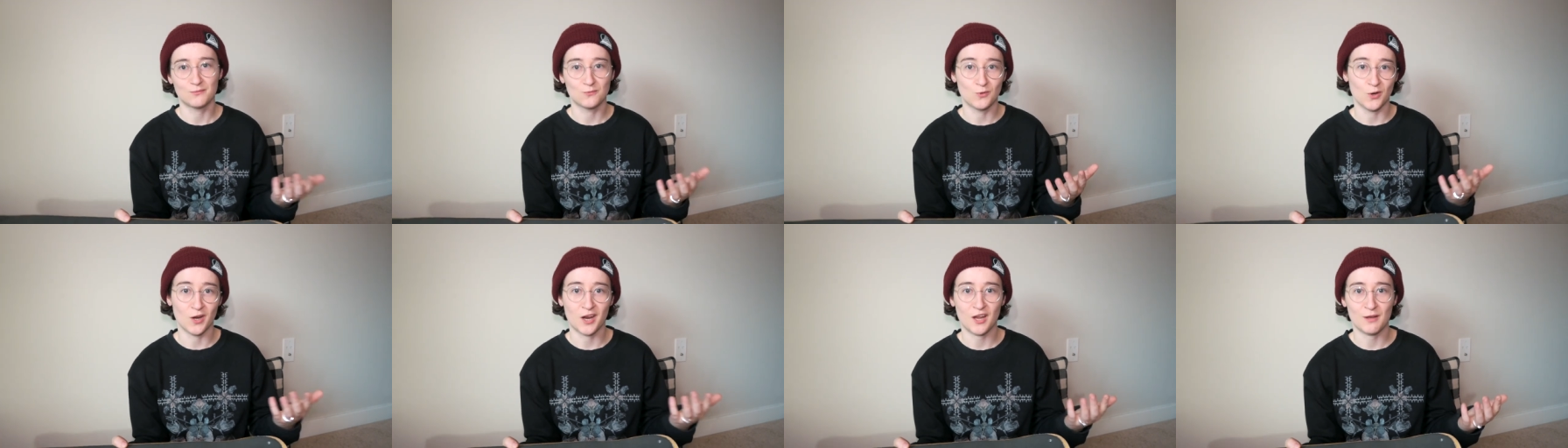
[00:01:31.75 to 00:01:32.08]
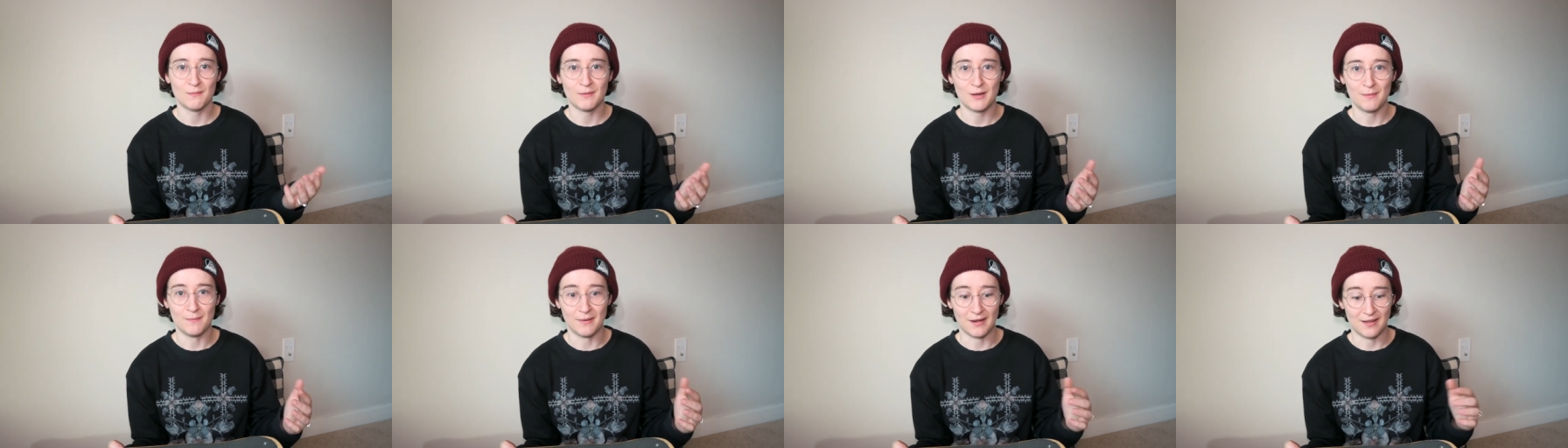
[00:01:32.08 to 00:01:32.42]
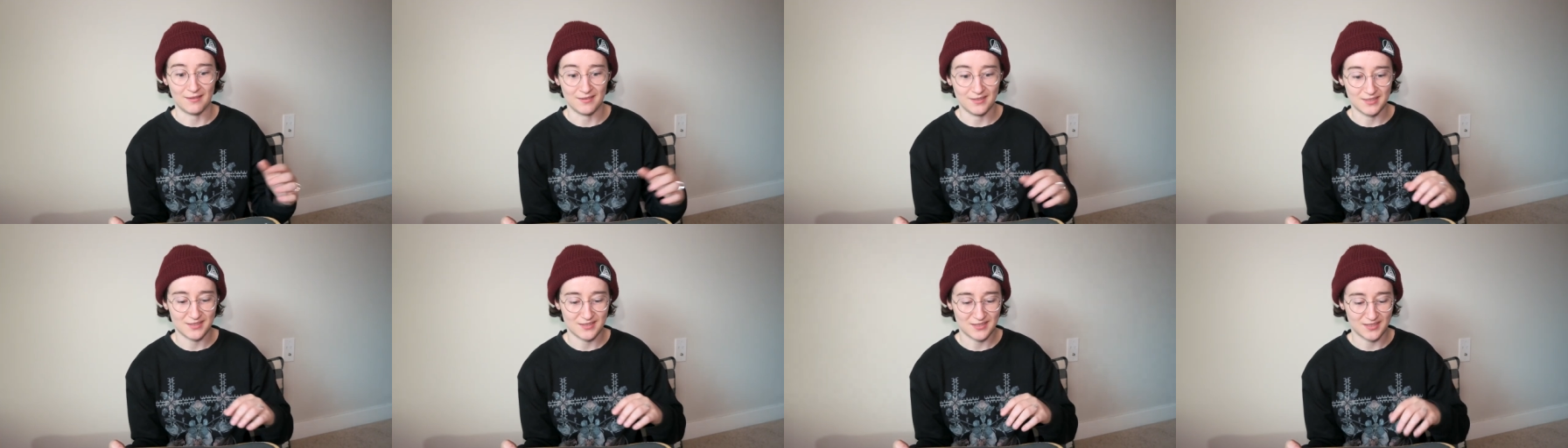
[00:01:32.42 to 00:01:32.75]
work on my
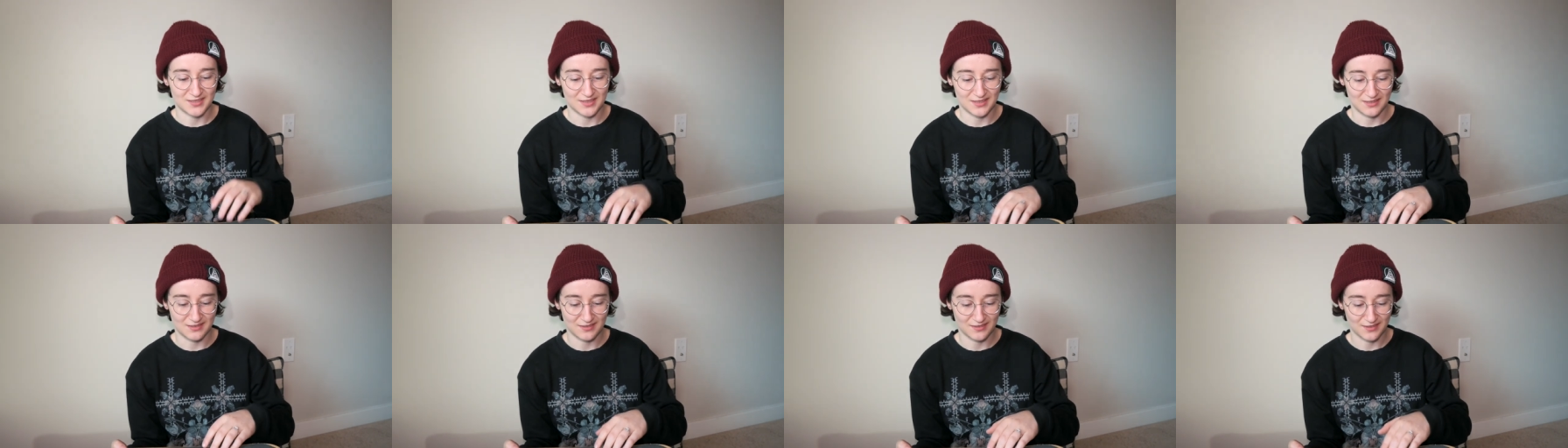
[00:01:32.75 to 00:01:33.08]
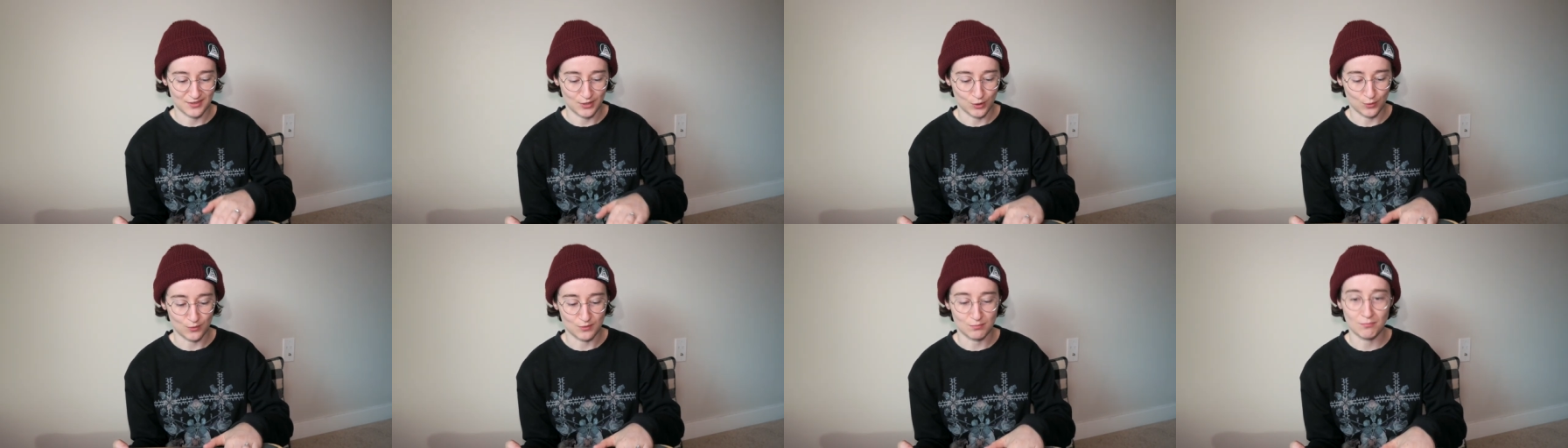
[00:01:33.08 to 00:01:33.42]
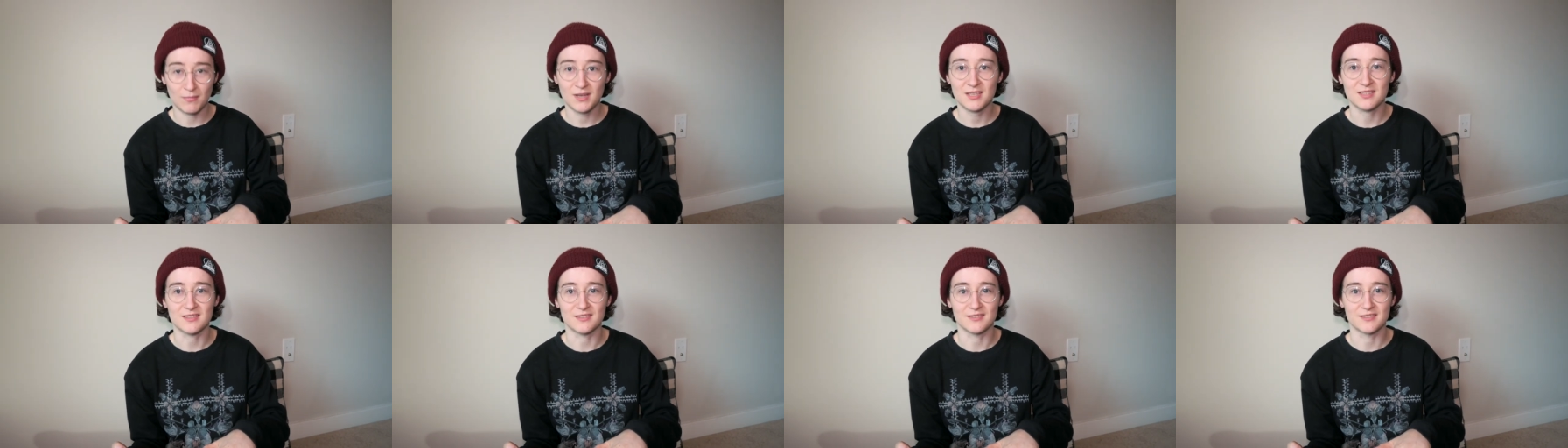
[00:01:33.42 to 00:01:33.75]
balance and those
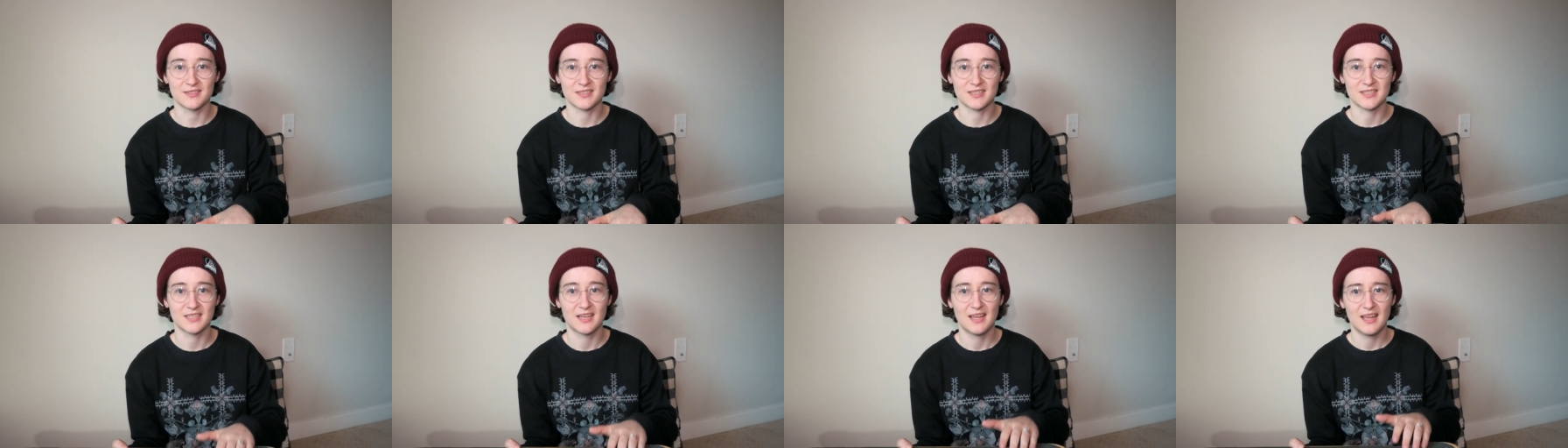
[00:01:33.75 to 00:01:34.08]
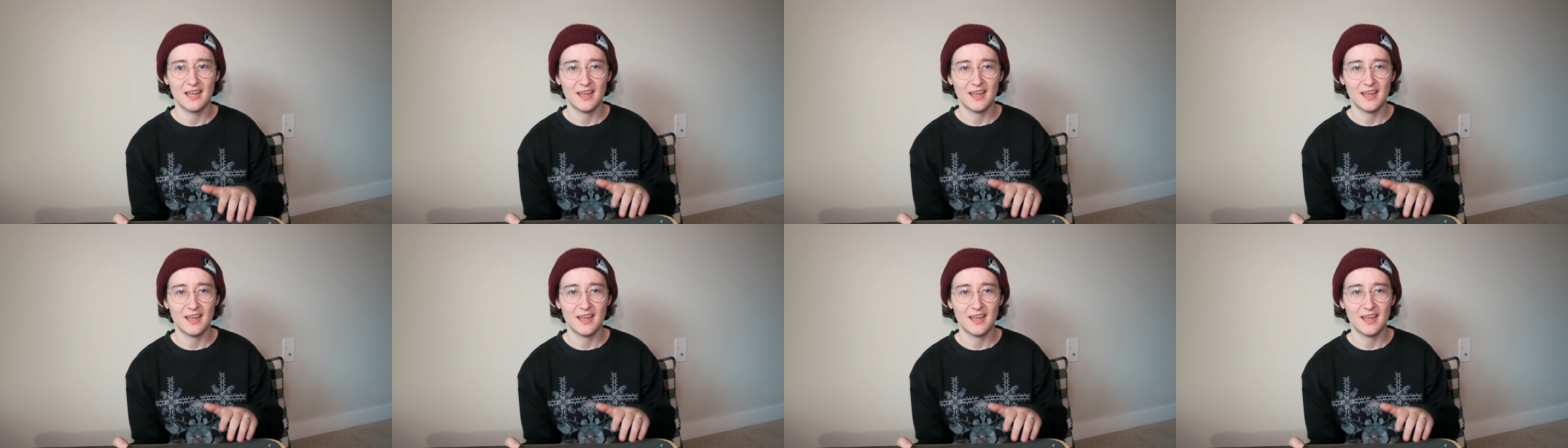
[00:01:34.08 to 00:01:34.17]
muscles.